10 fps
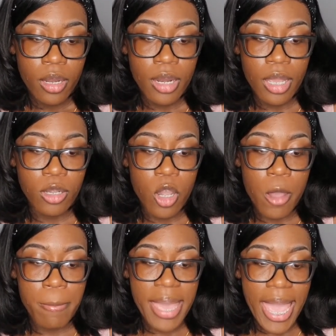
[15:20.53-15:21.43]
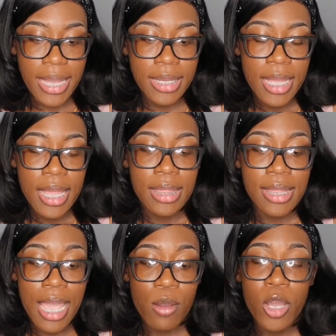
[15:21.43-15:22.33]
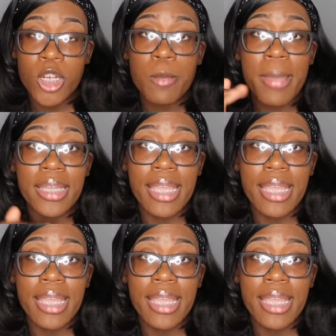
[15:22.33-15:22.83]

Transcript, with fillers: now going back now under my